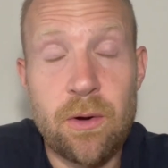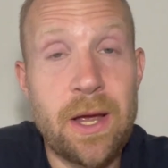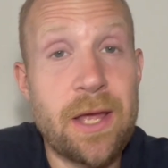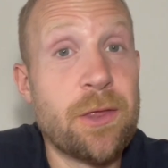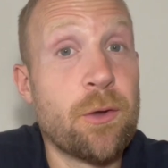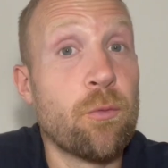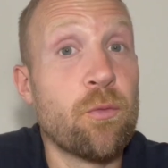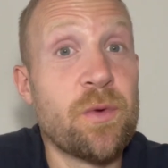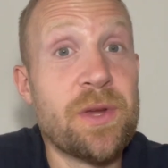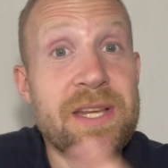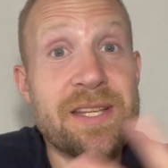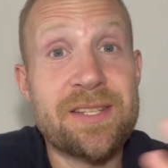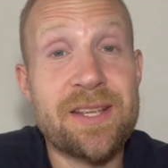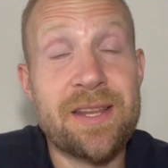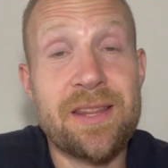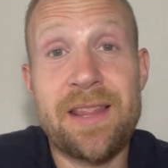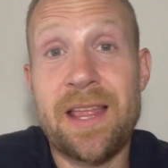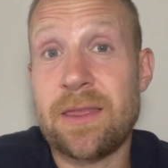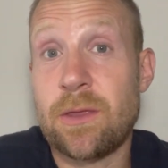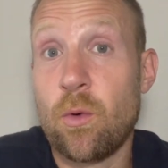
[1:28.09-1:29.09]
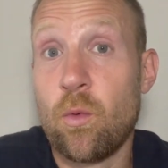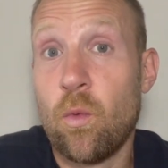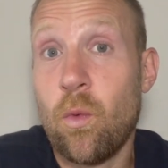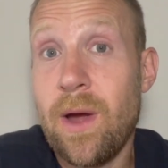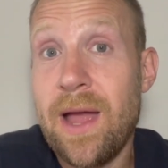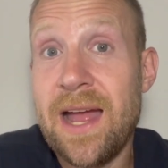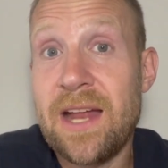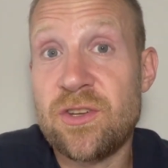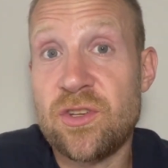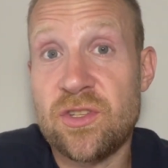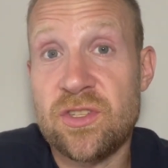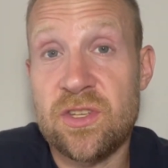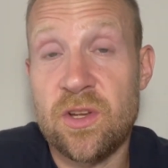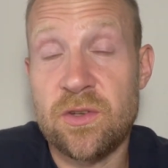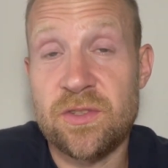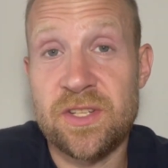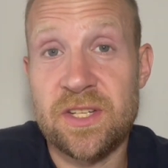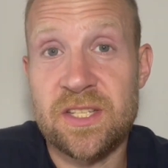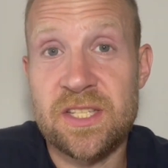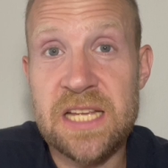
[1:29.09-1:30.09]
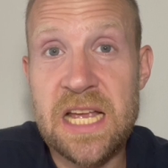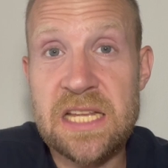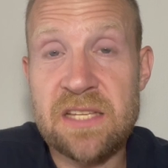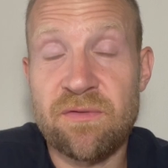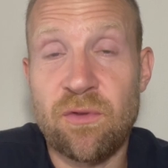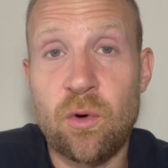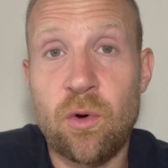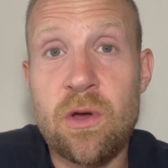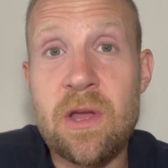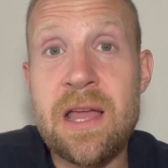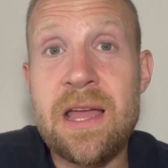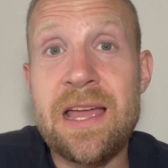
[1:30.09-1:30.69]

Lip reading: and the reason that the wedge is so successful,